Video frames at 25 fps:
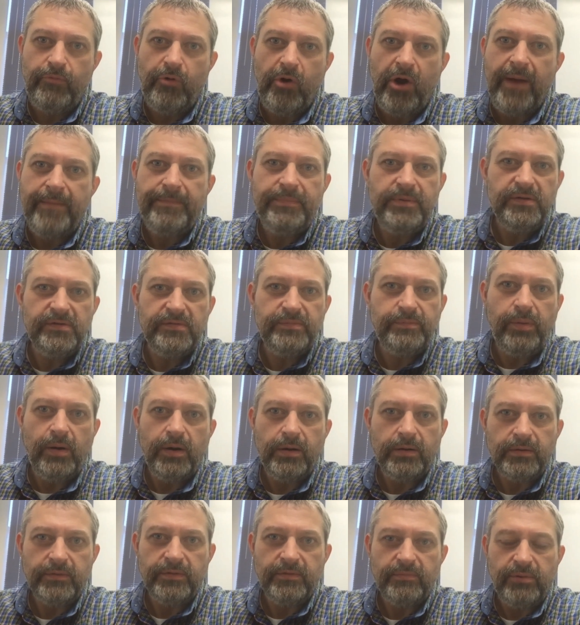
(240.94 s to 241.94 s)
crappiest
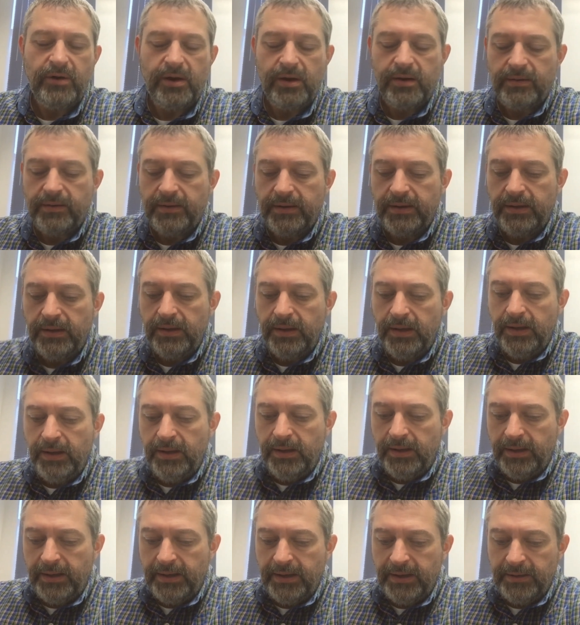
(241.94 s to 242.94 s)
part of the broccoli.
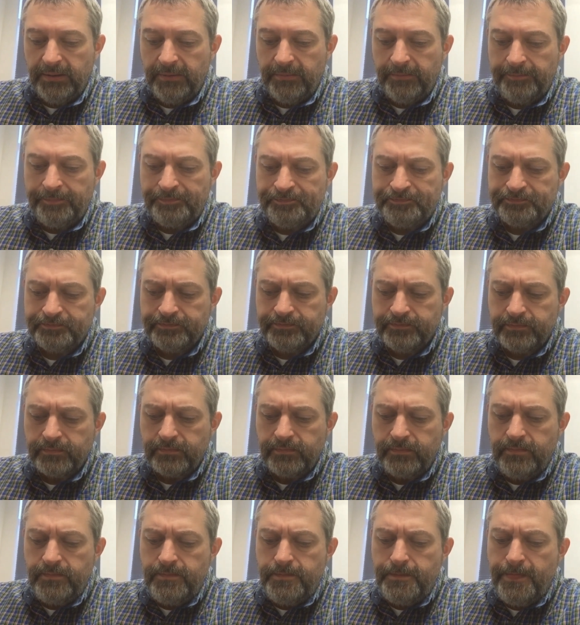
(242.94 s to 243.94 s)
And
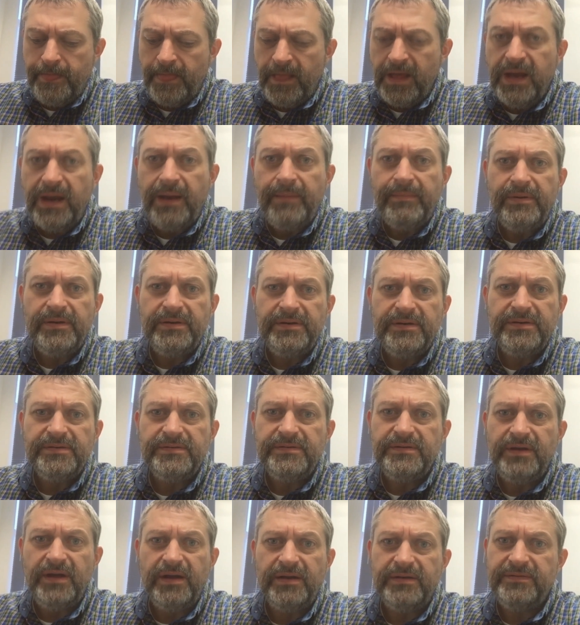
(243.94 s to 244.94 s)
I'm
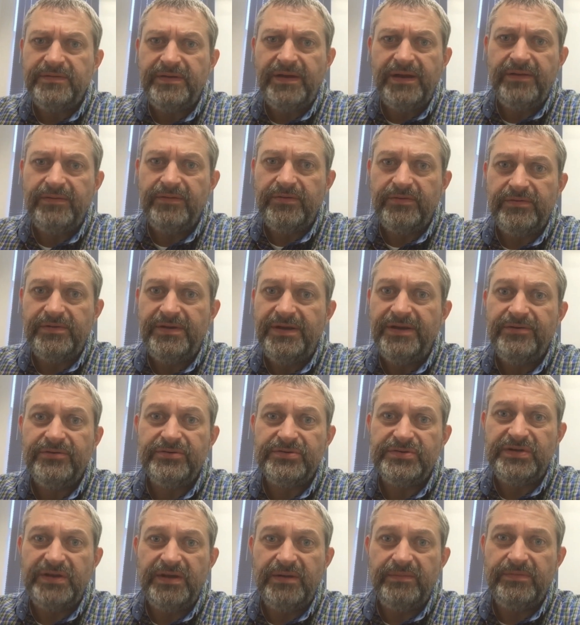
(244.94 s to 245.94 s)
not saying they're
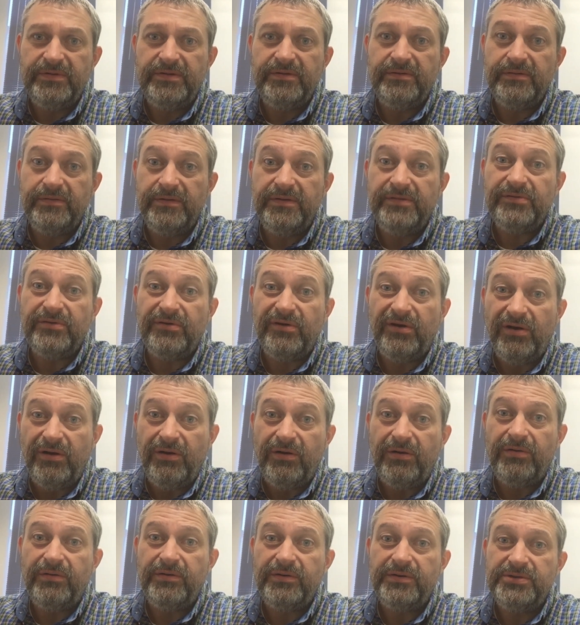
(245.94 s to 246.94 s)
tender stems either. These are
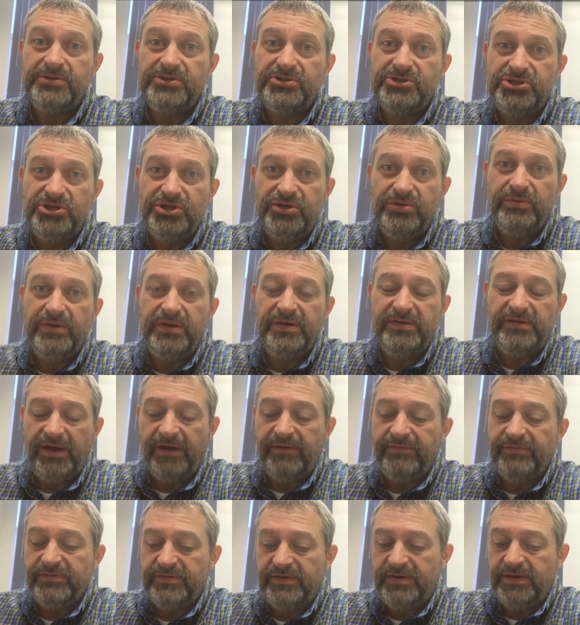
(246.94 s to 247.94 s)
hard, chewy,
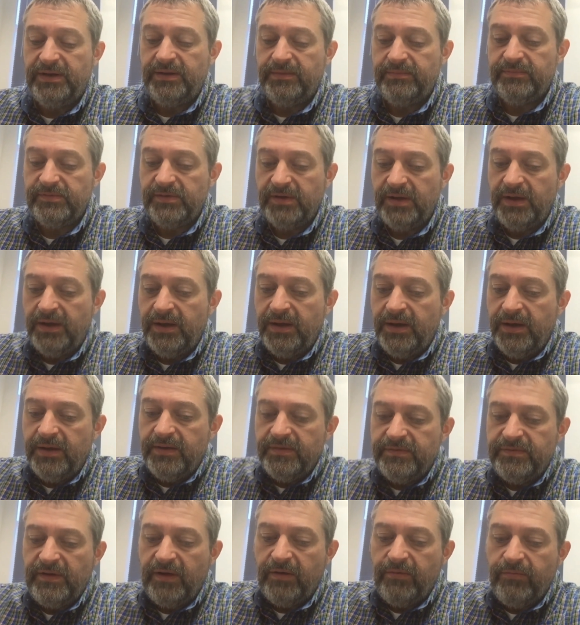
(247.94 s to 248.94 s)
tough stems.
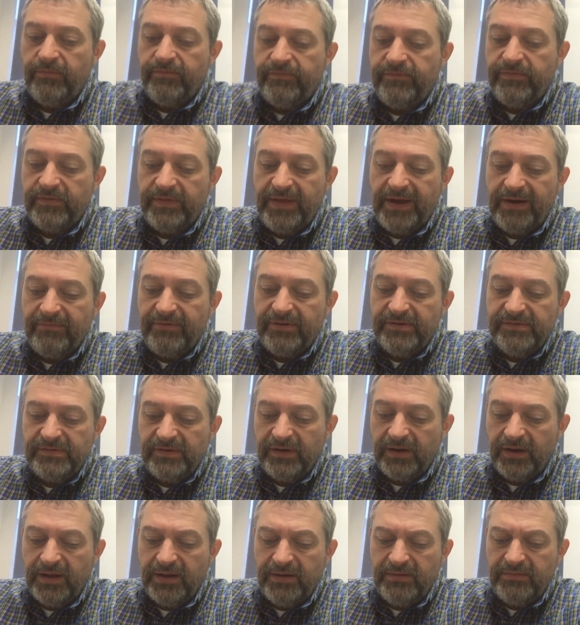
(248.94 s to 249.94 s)
So for that reason
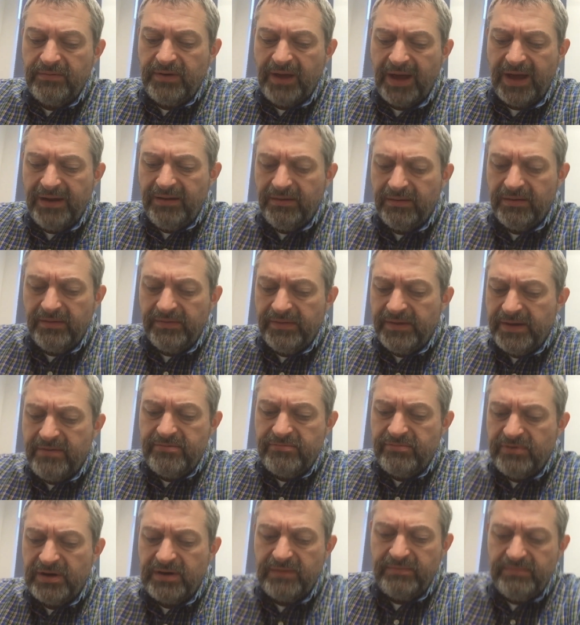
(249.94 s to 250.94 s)
alone, I don't know that I
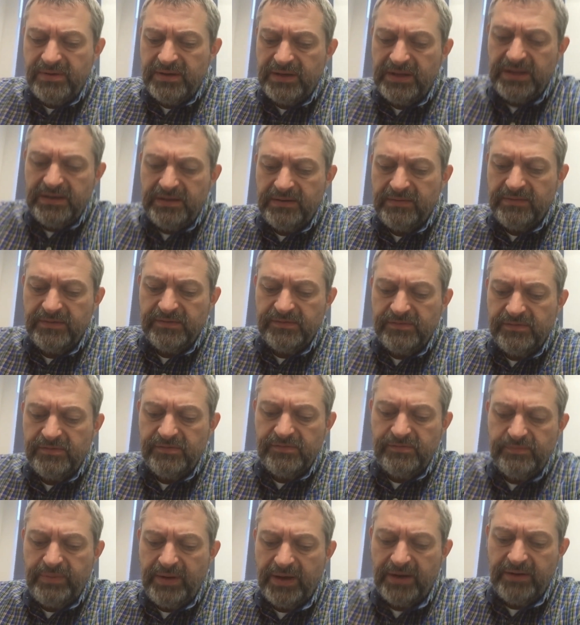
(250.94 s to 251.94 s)
would recommend getting this.
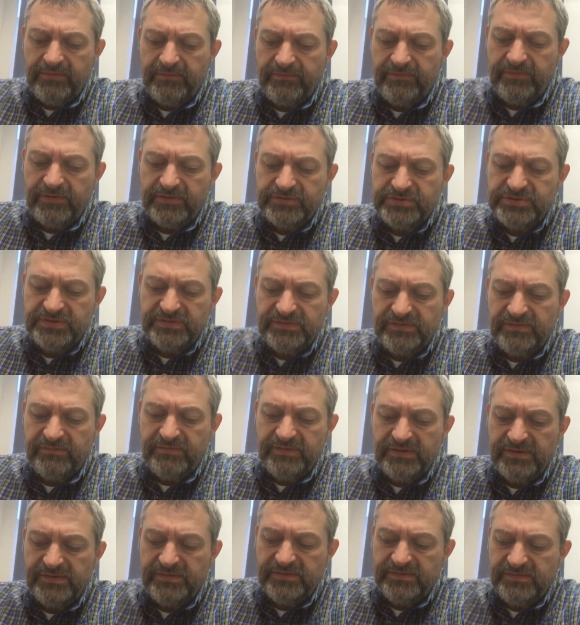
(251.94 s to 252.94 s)
There's better versions
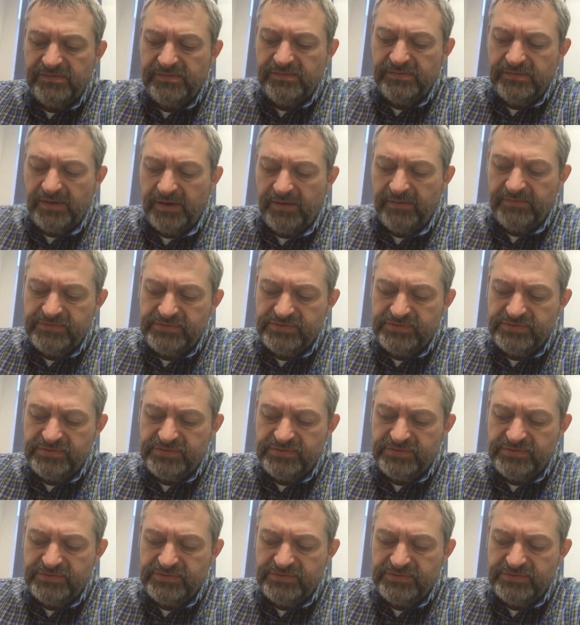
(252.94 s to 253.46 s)
of this